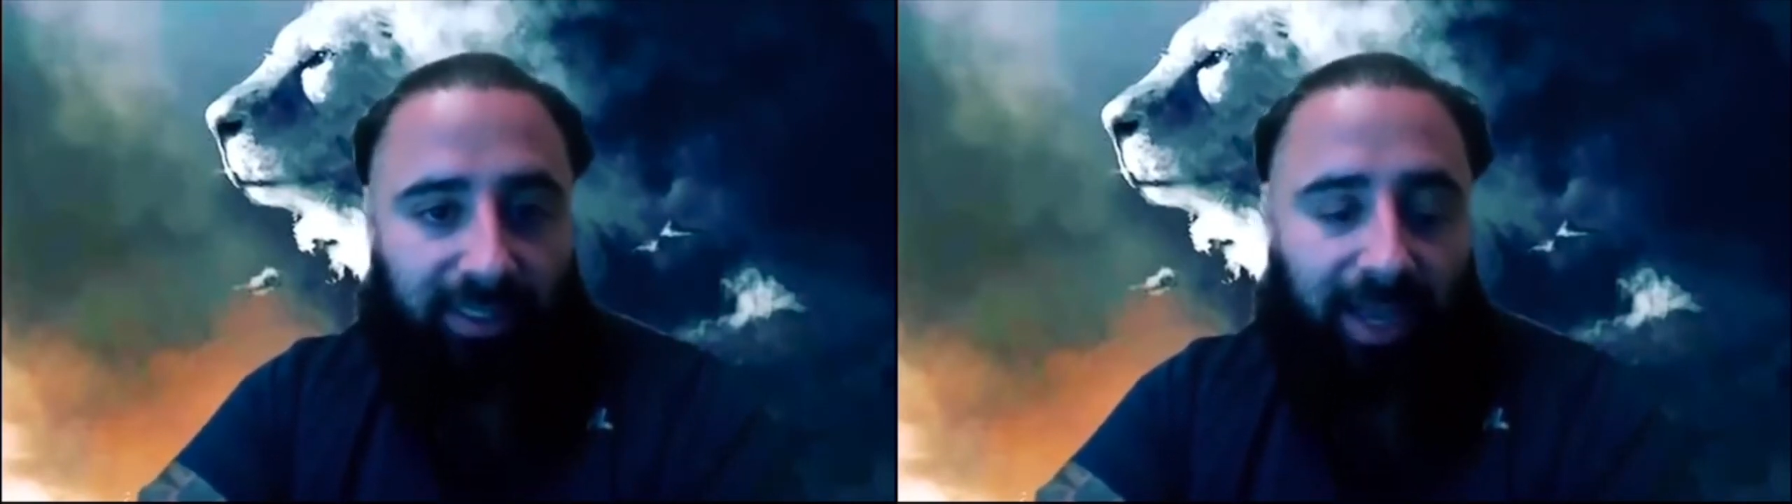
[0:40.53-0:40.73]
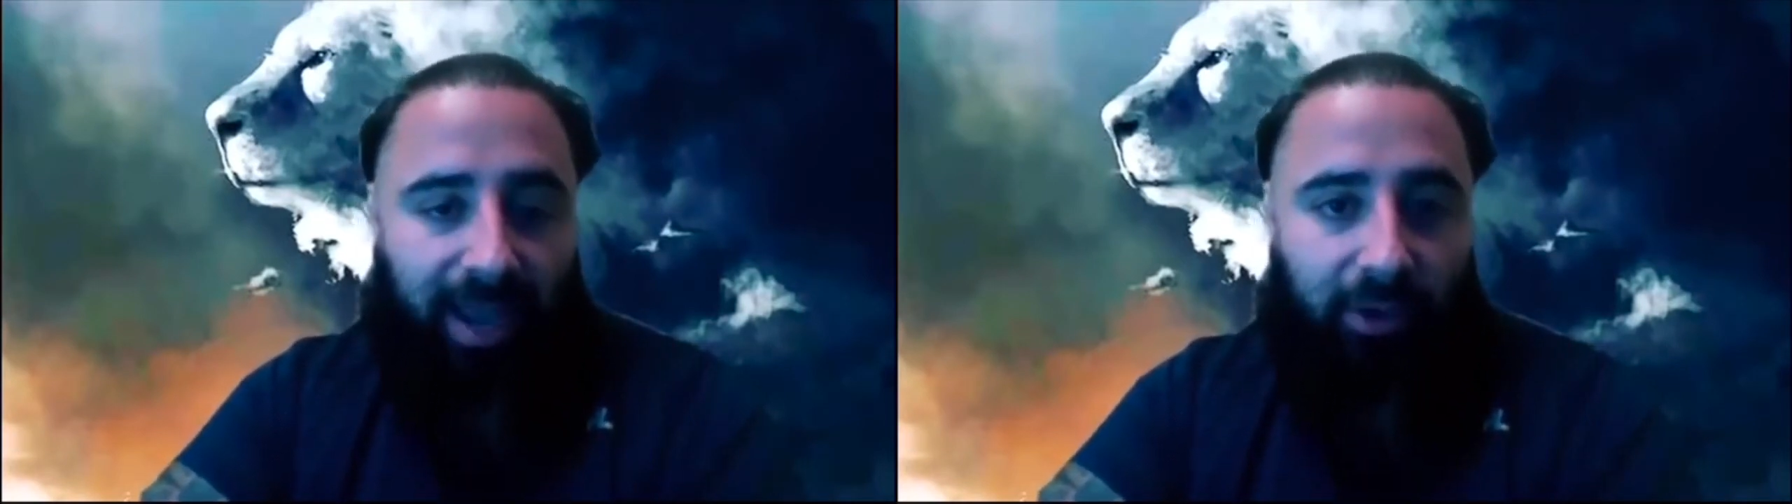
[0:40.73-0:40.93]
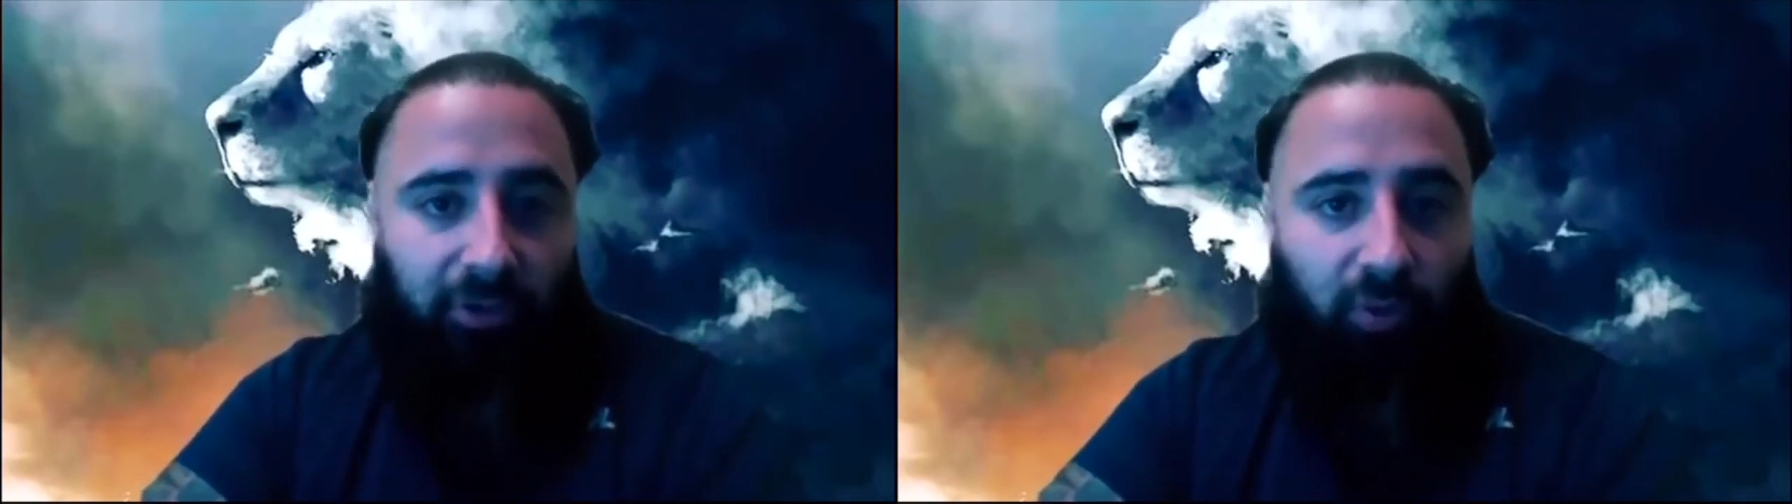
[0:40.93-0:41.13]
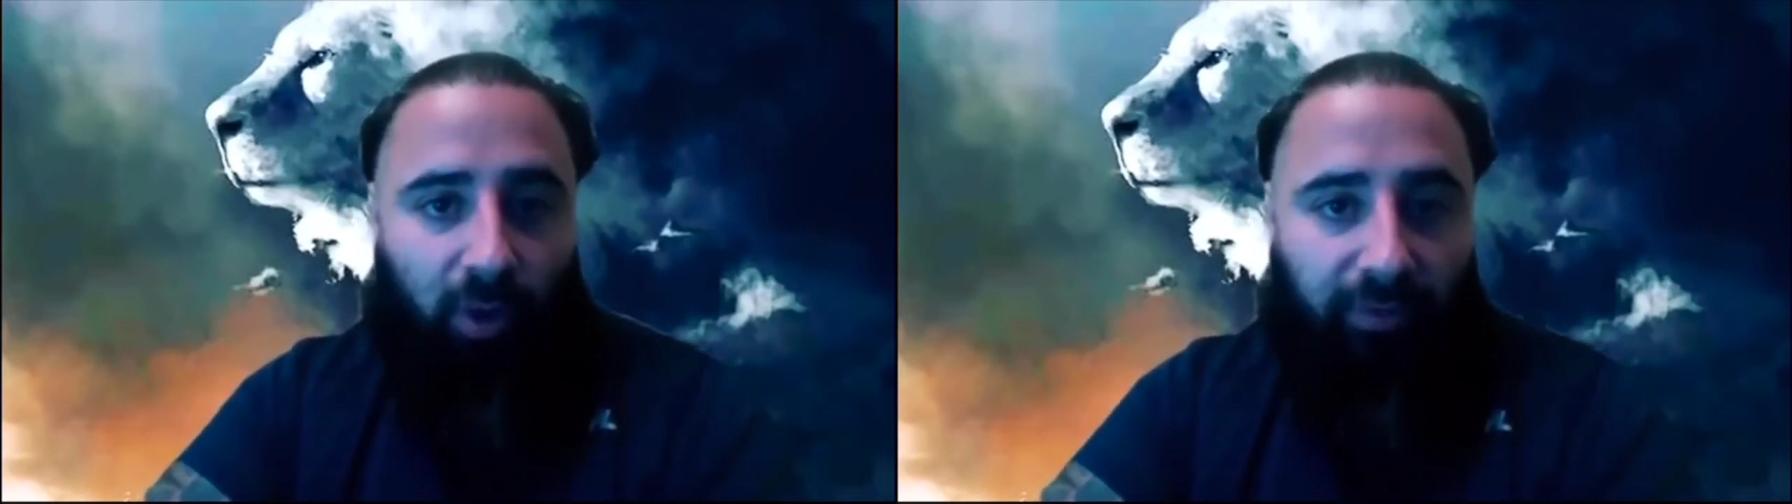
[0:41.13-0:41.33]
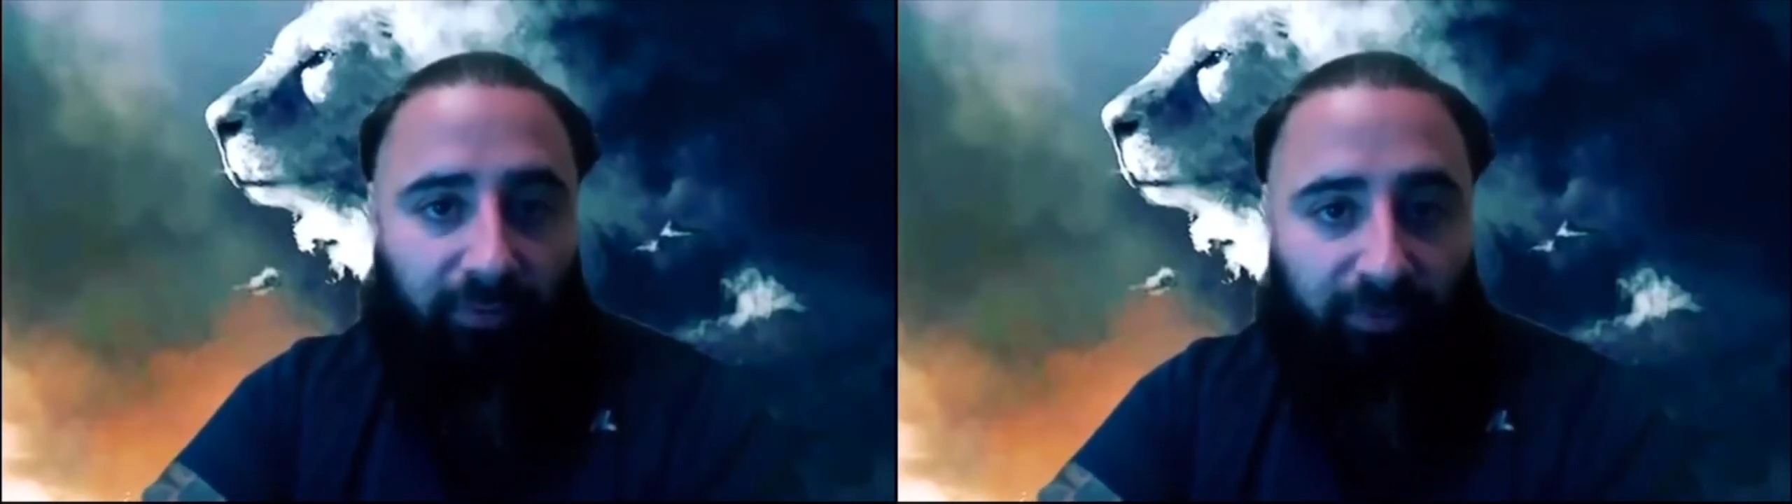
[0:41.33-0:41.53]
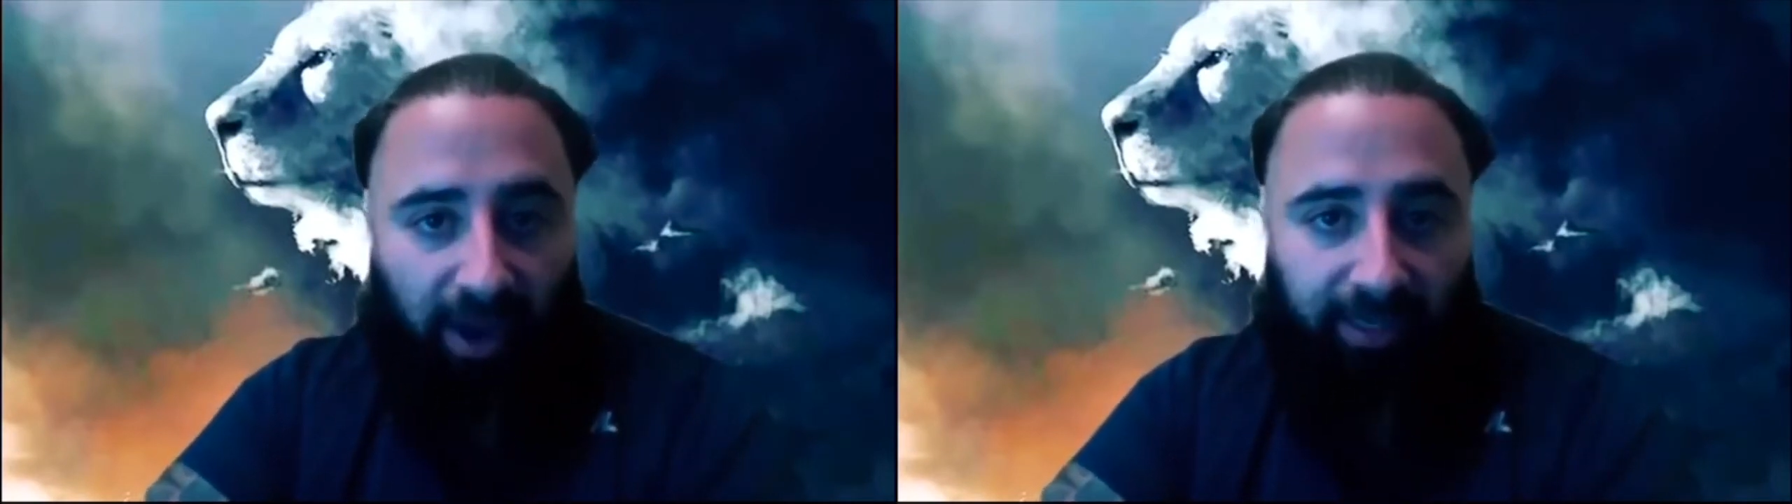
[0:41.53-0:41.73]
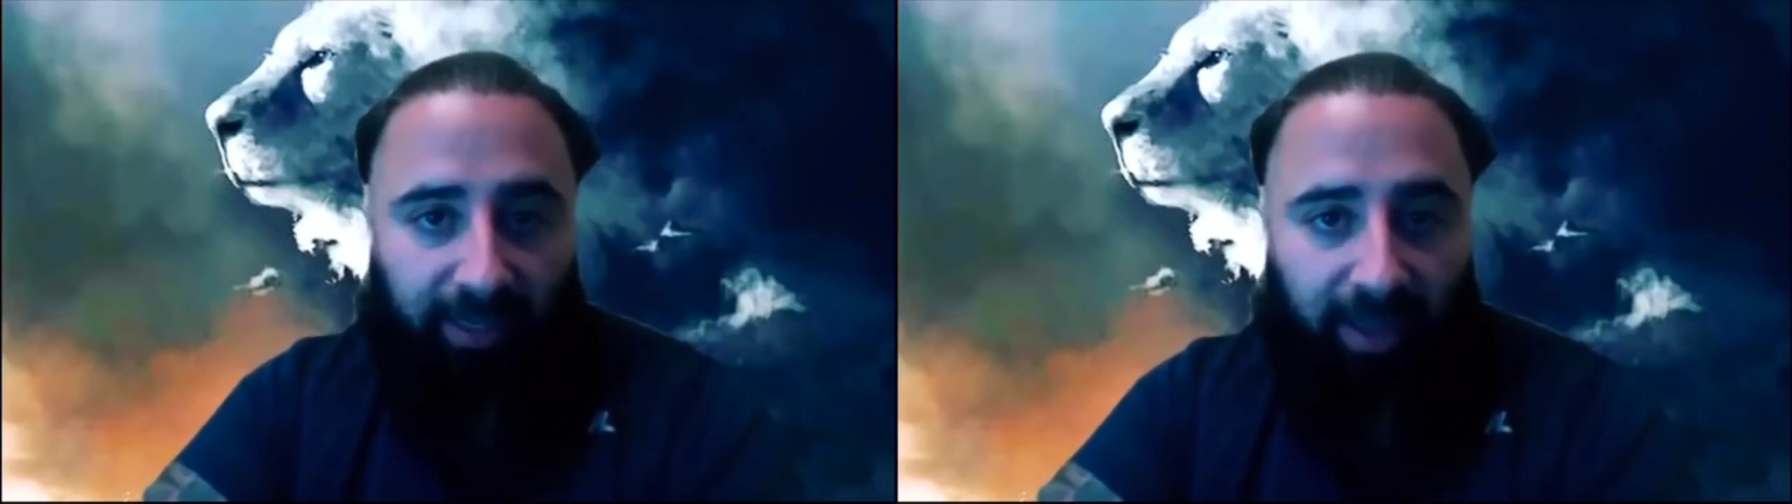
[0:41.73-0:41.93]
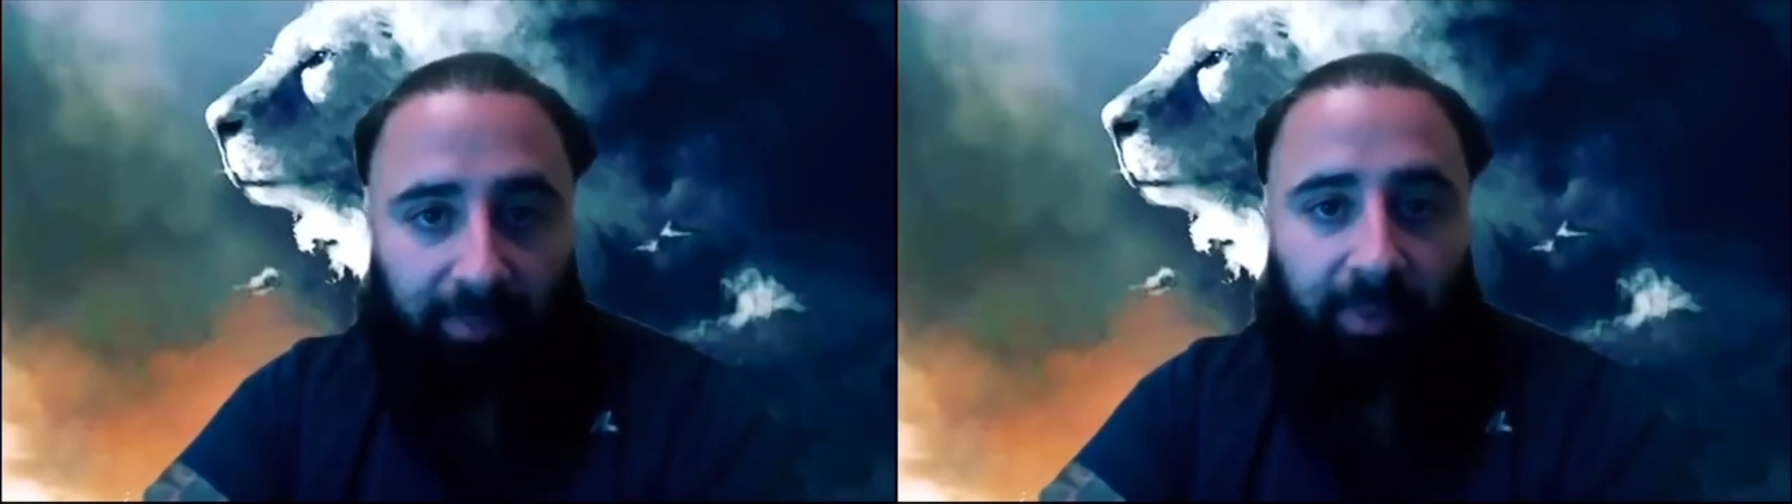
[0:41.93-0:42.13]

how you want to find them.